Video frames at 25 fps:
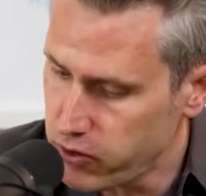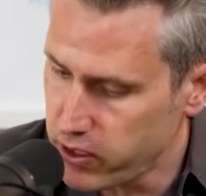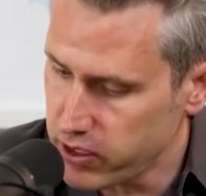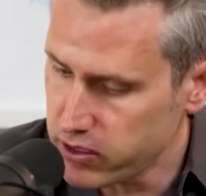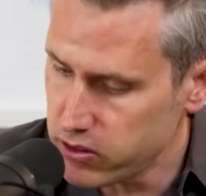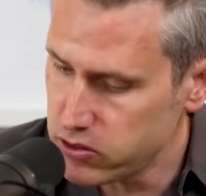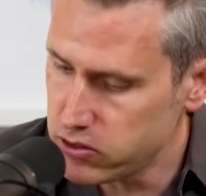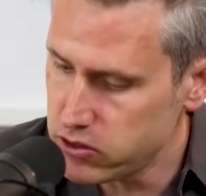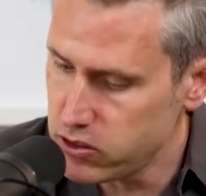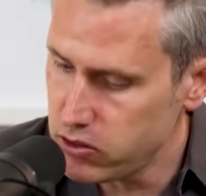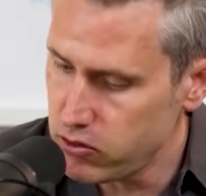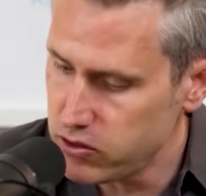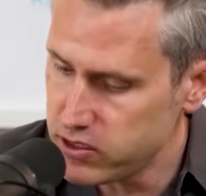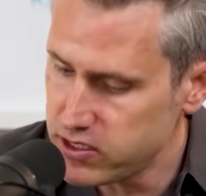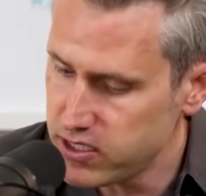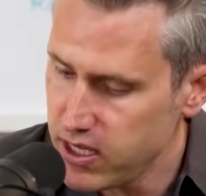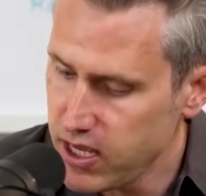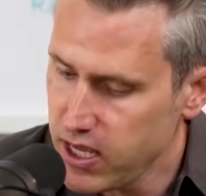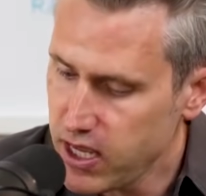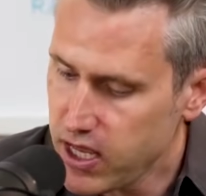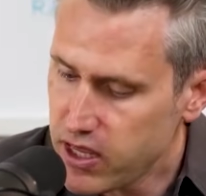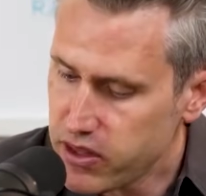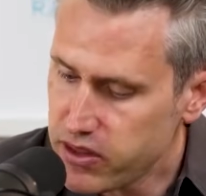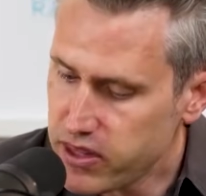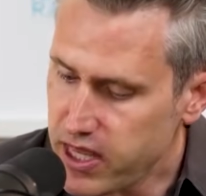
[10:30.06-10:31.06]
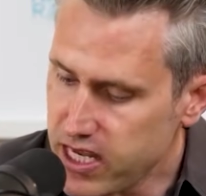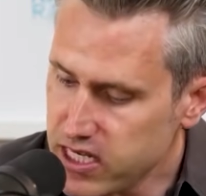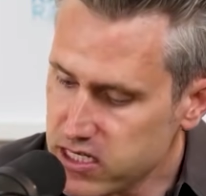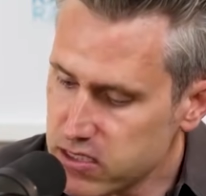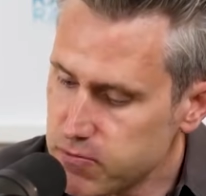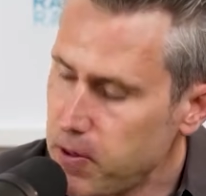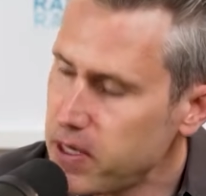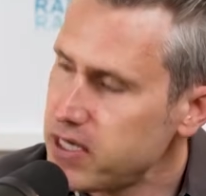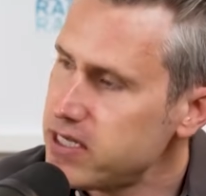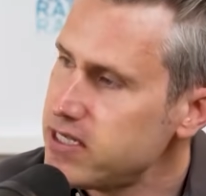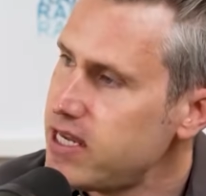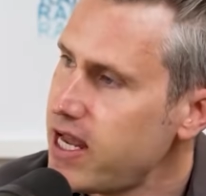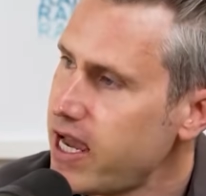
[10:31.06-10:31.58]
directors do, is they
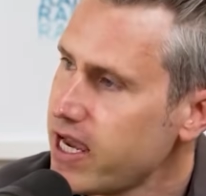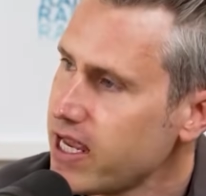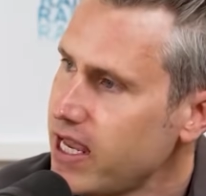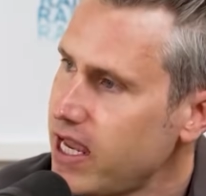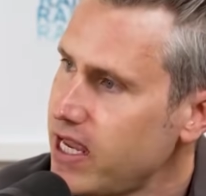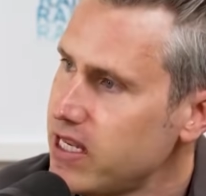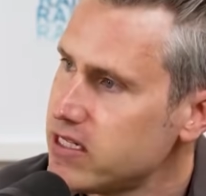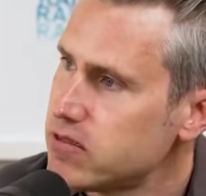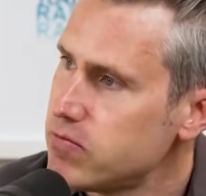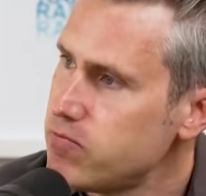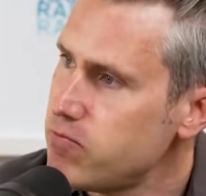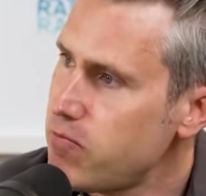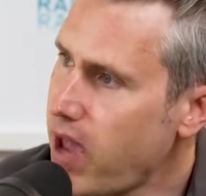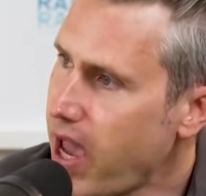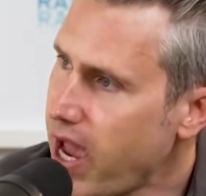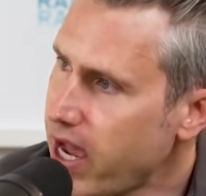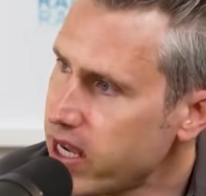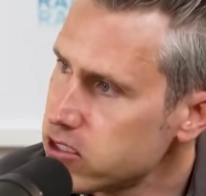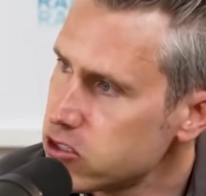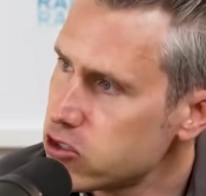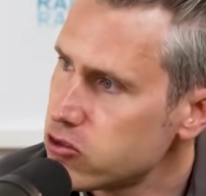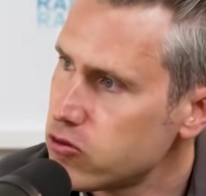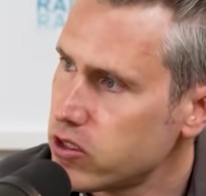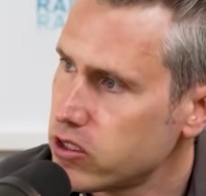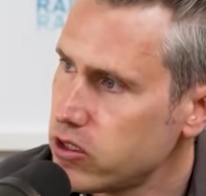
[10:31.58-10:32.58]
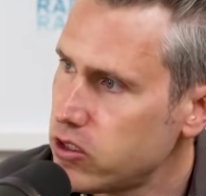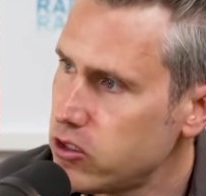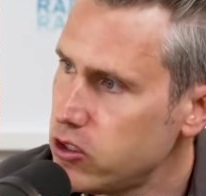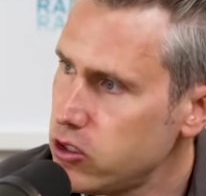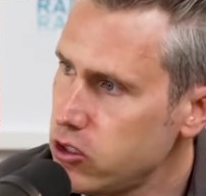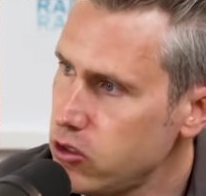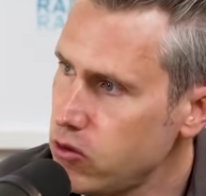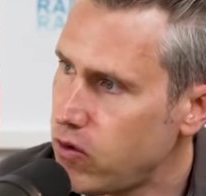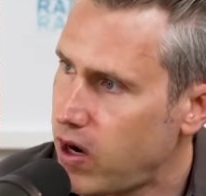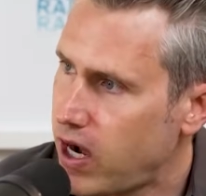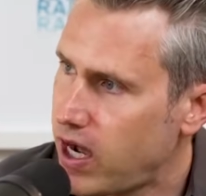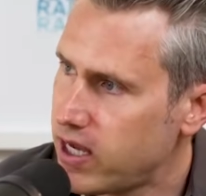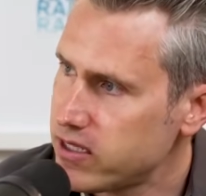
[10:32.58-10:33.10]
spend decades mastering the
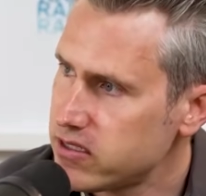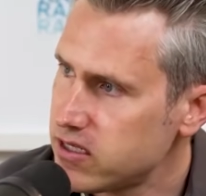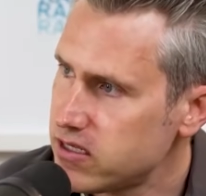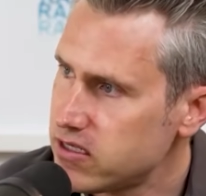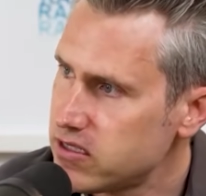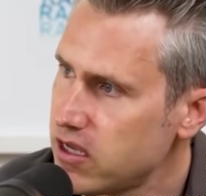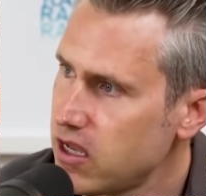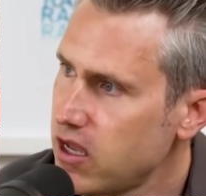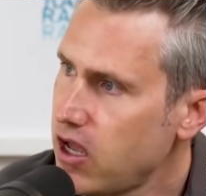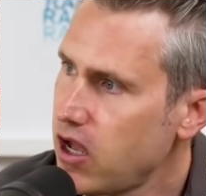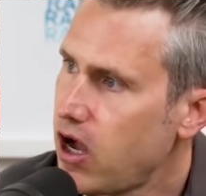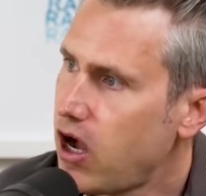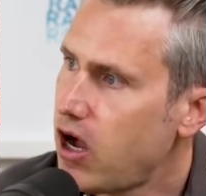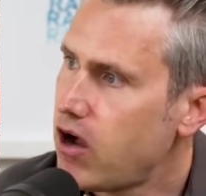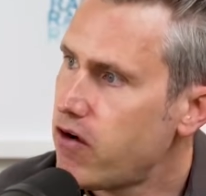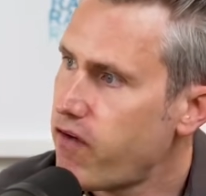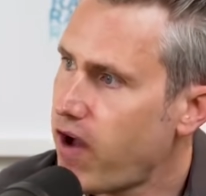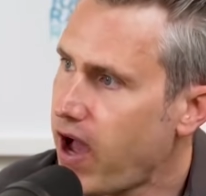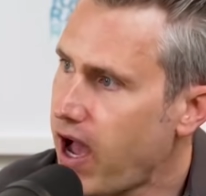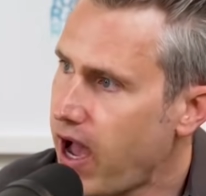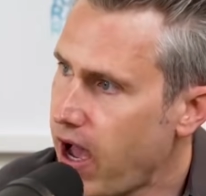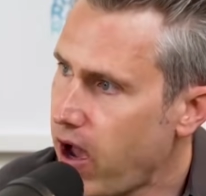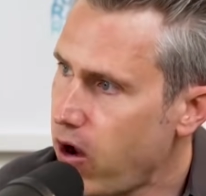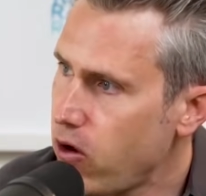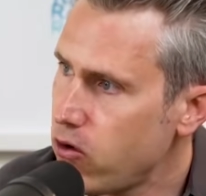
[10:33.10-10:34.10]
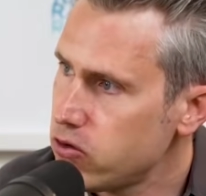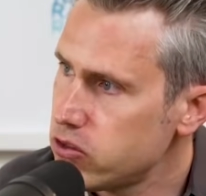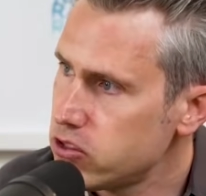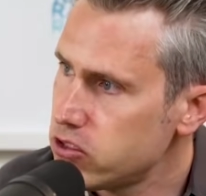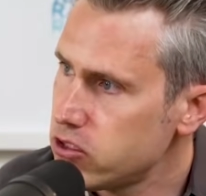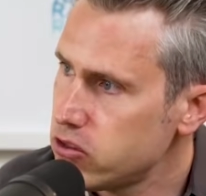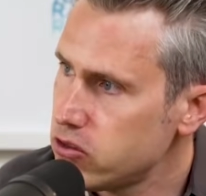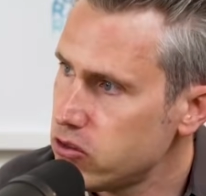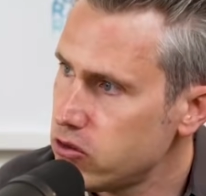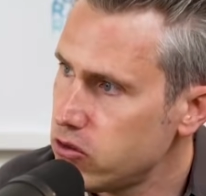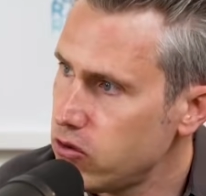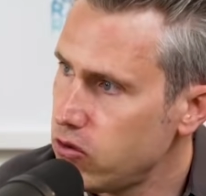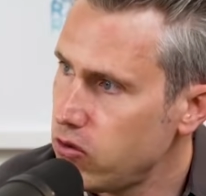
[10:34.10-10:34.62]
nuances of how
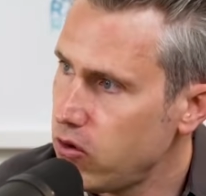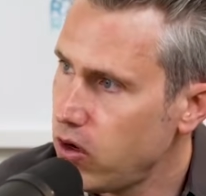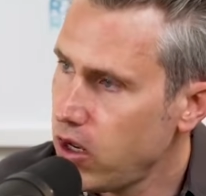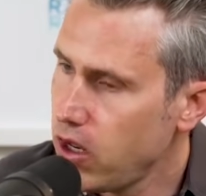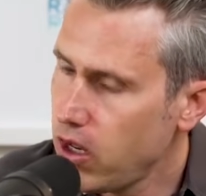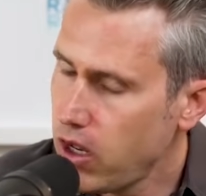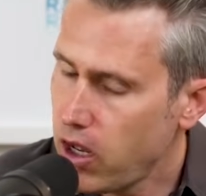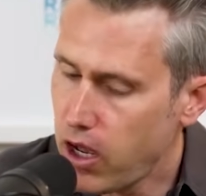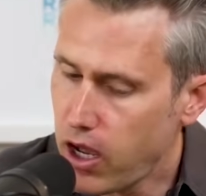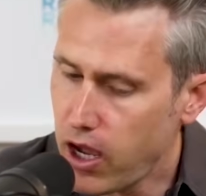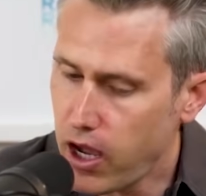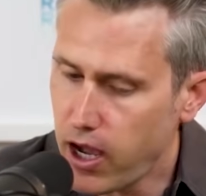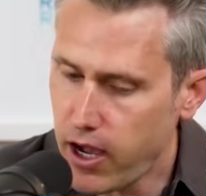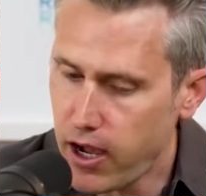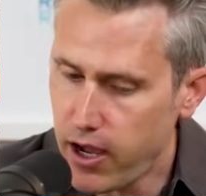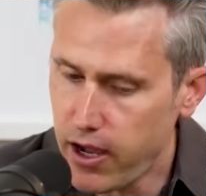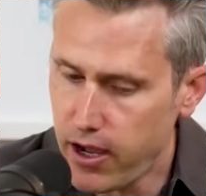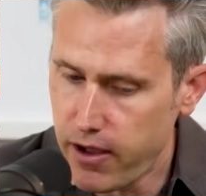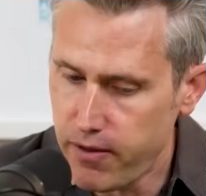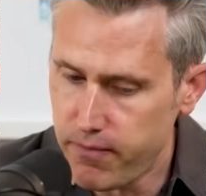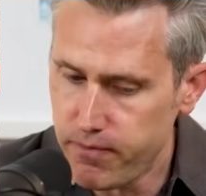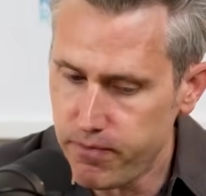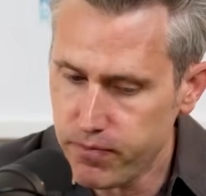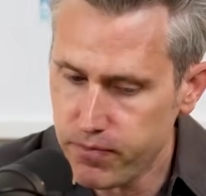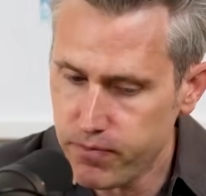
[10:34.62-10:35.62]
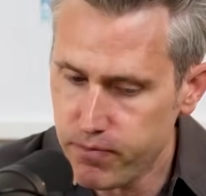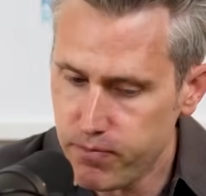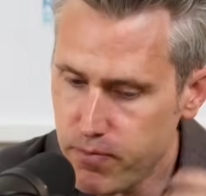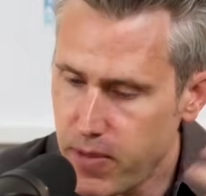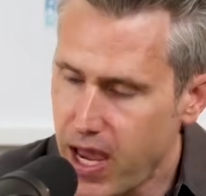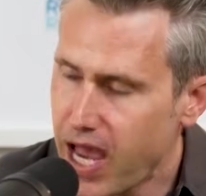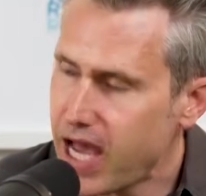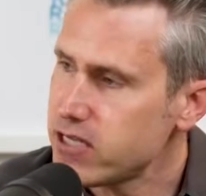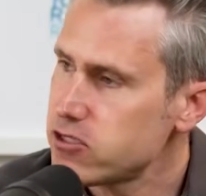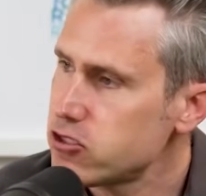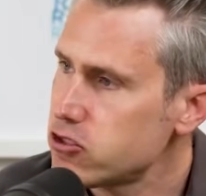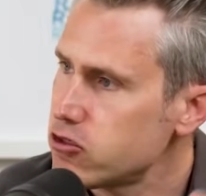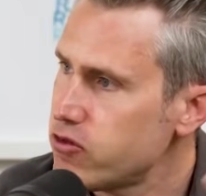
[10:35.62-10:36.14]
to
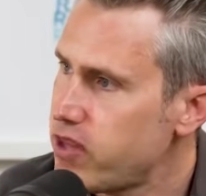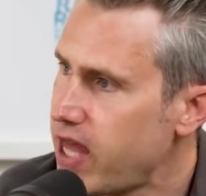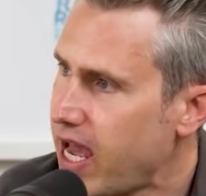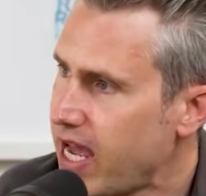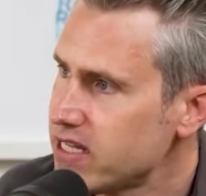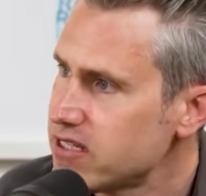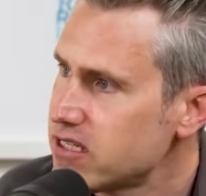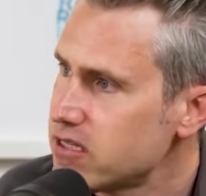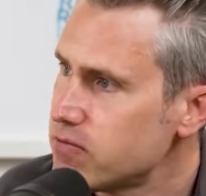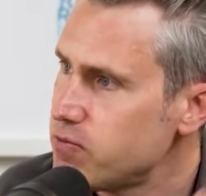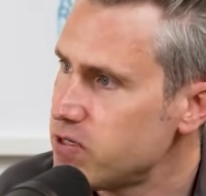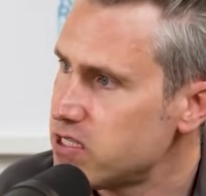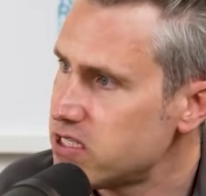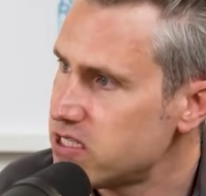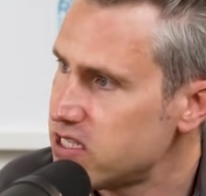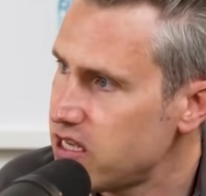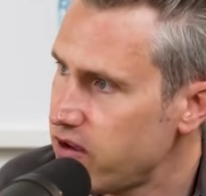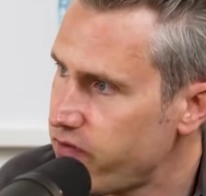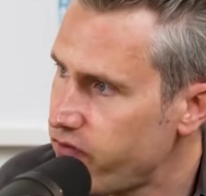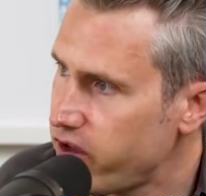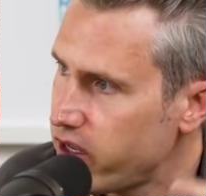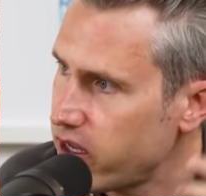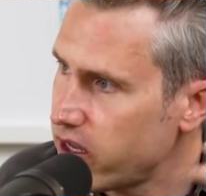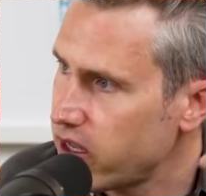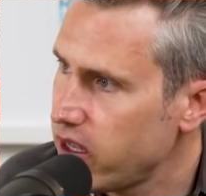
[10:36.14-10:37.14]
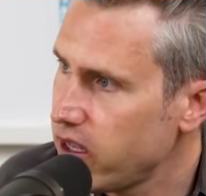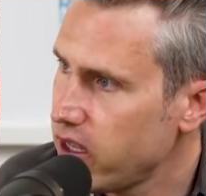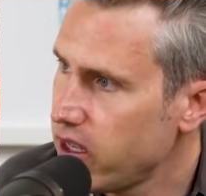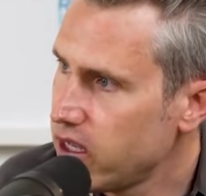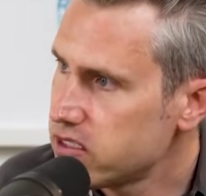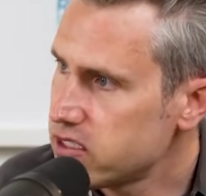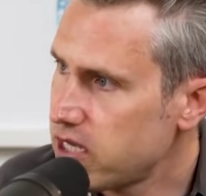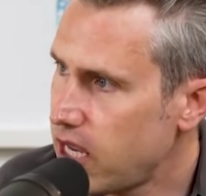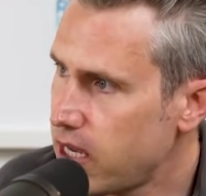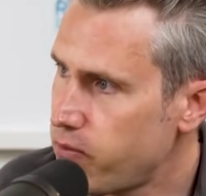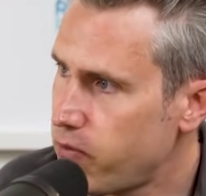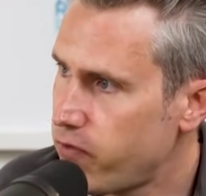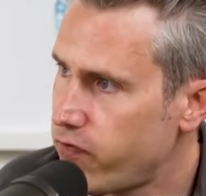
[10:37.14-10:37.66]
master that specific
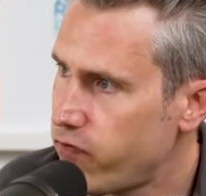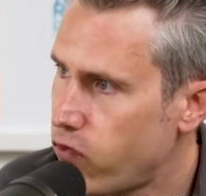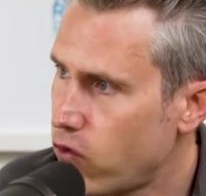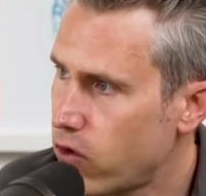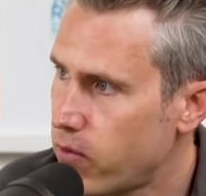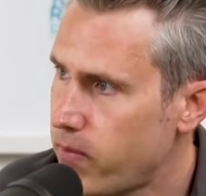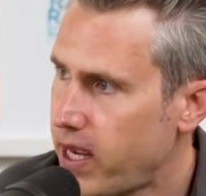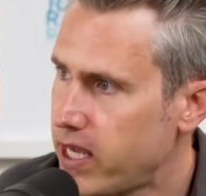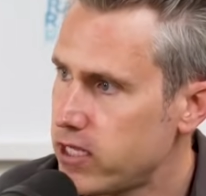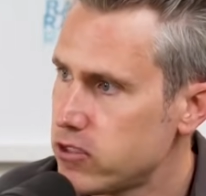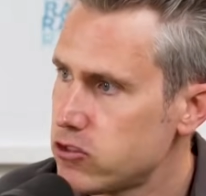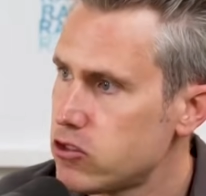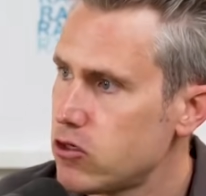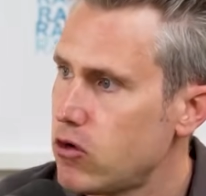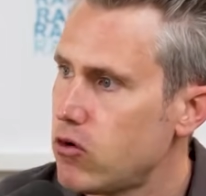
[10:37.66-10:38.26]
type of format.